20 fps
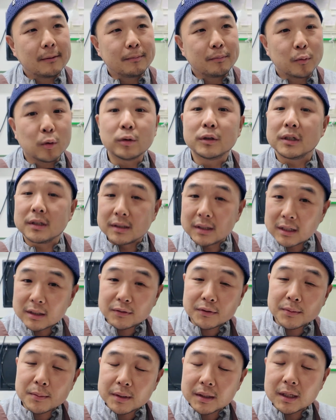
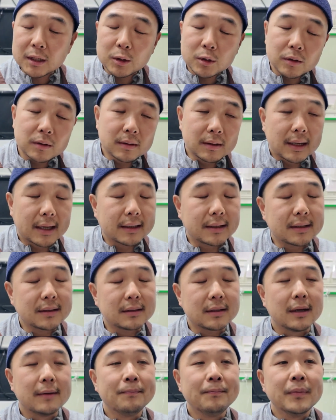multi-stage fermentation, that
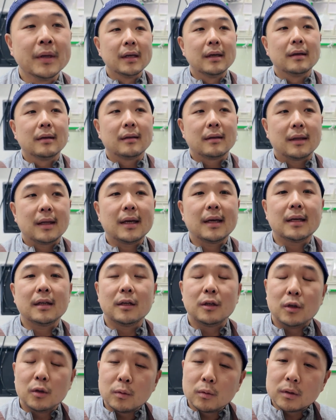is,
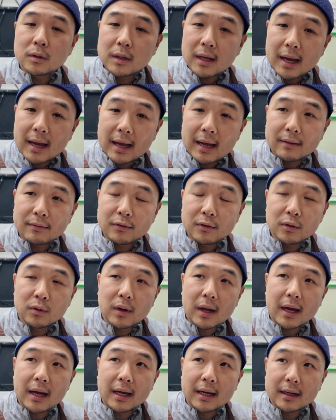then you would have
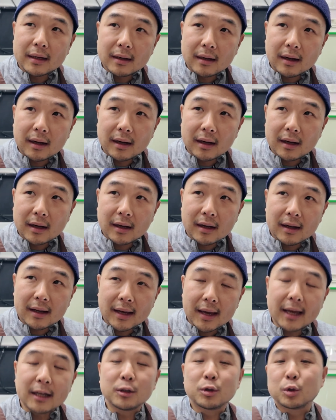to add
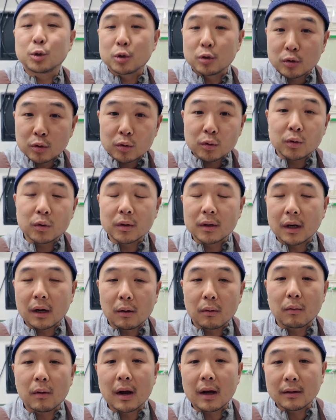extra nuruk
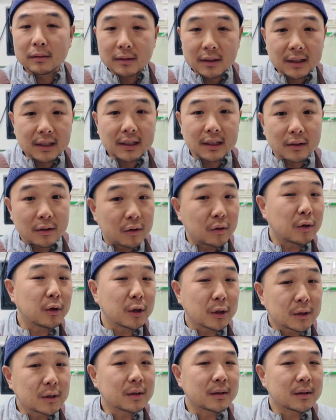around the 3rd